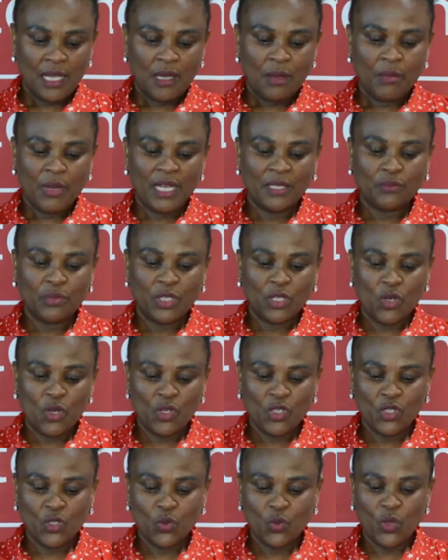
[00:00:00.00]
But
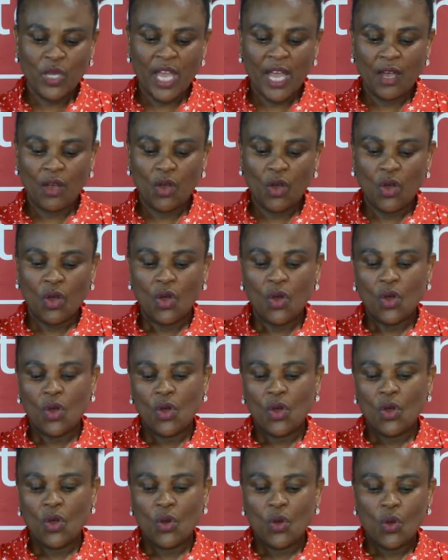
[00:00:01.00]
because we are
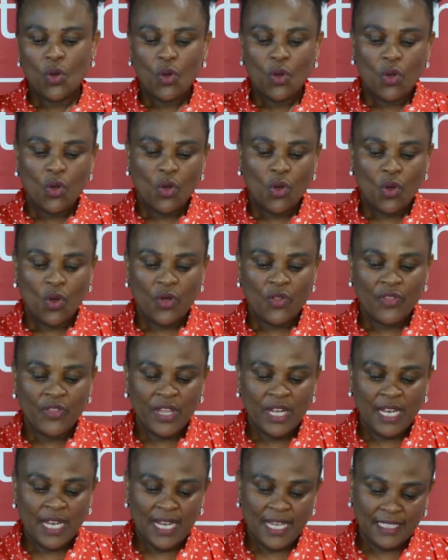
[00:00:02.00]
on
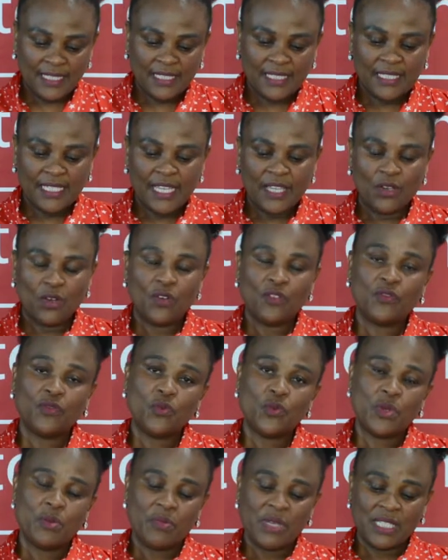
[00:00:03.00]
the last day of
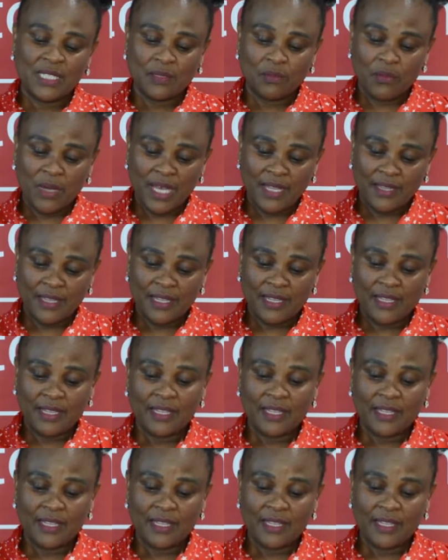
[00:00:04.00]
Women's Month,